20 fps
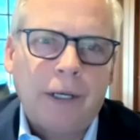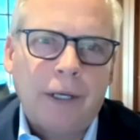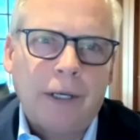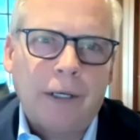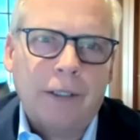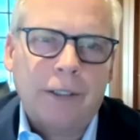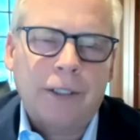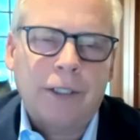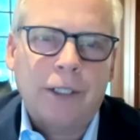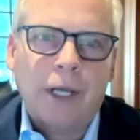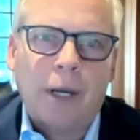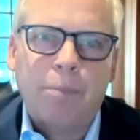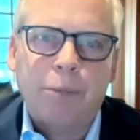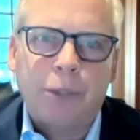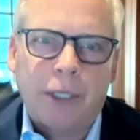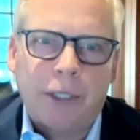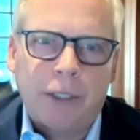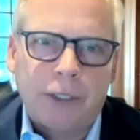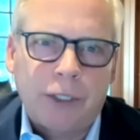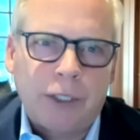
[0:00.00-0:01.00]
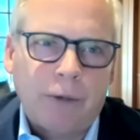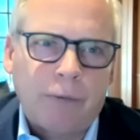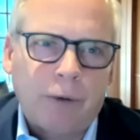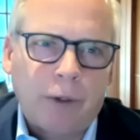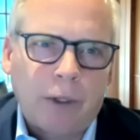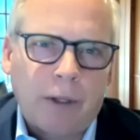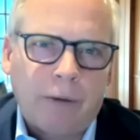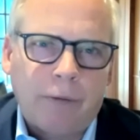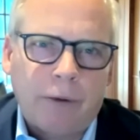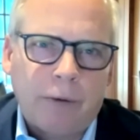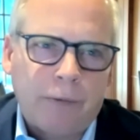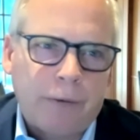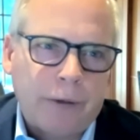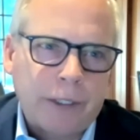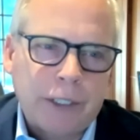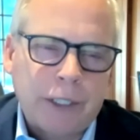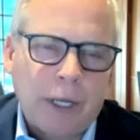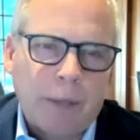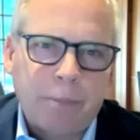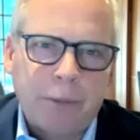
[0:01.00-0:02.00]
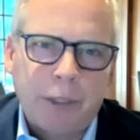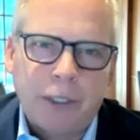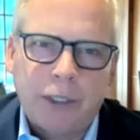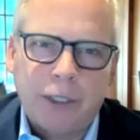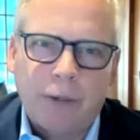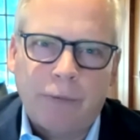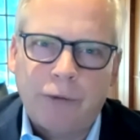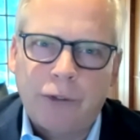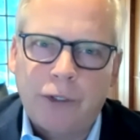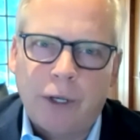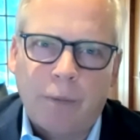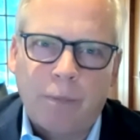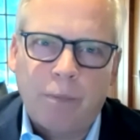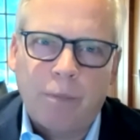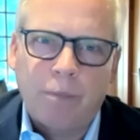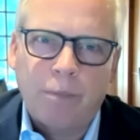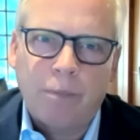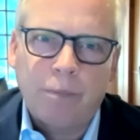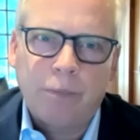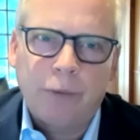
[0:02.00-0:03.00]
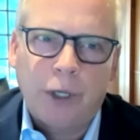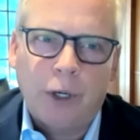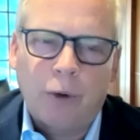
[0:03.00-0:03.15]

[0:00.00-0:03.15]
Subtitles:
different level of acceptance of some,